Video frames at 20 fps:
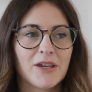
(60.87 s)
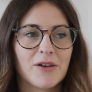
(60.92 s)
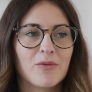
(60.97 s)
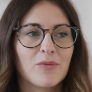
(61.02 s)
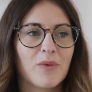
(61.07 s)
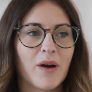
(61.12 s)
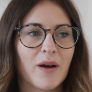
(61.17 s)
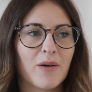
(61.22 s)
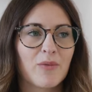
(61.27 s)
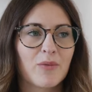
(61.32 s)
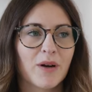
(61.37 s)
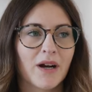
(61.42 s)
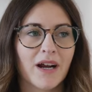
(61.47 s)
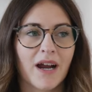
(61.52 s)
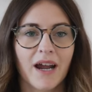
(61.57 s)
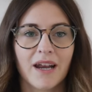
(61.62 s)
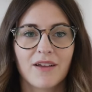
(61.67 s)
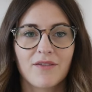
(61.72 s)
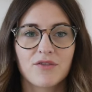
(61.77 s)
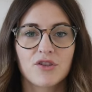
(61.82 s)
you what we're
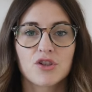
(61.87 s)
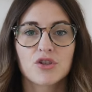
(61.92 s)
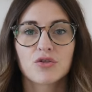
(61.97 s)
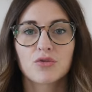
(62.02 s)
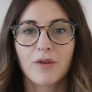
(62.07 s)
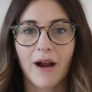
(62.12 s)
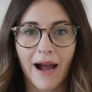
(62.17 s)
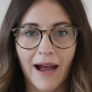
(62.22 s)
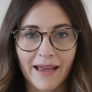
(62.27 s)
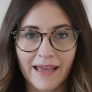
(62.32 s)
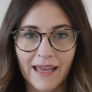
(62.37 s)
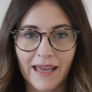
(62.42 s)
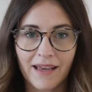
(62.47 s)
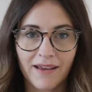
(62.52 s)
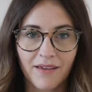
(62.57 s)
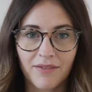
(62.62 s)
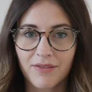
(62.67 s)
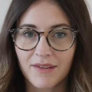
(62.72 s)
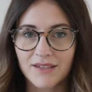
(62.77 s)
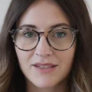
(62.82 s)
kind of
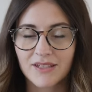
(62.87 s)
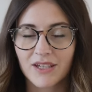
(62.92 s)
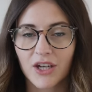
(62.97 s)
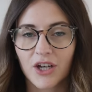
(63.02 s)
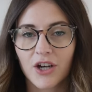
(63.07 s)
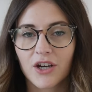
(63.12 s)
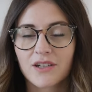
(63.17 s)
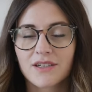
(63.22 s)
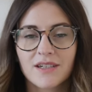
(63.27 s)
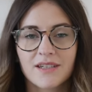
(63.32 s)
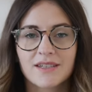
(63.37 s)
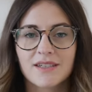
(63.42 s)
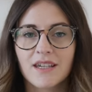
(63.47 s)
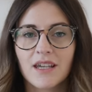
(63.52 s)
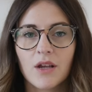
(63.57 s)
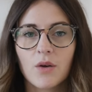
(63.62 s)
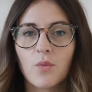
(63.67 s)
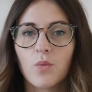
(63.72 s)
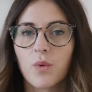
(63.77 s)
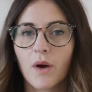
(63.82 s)
trying this year to
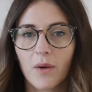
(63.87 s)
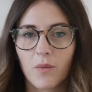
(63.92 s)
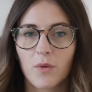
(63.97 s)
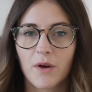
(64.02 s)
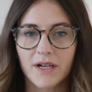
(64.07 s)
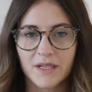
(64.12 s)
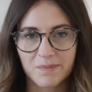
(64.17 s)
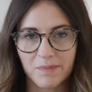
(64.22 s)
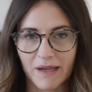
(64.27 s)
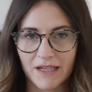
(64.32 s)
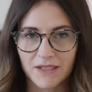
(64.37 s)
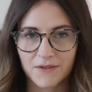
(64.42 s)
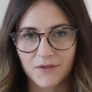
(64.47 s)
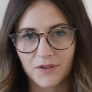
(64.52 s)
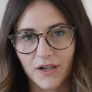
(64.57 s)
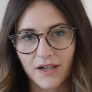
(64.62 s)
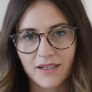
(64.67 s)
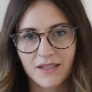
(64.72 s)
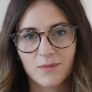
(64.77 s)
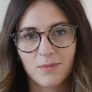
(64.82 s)
see what works best
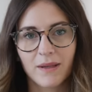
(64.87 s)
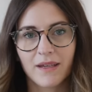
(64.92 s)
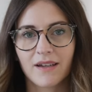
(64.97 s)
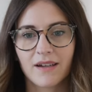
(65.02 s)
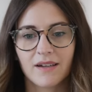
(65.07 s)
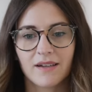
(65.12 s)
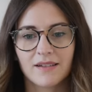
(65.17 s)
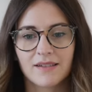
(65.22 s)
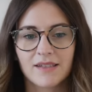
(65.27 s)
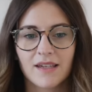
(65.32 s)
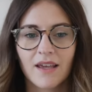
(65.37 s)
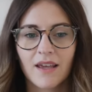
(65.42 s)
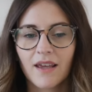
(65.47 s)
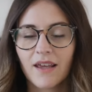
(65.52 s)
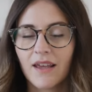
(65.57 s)
for us, because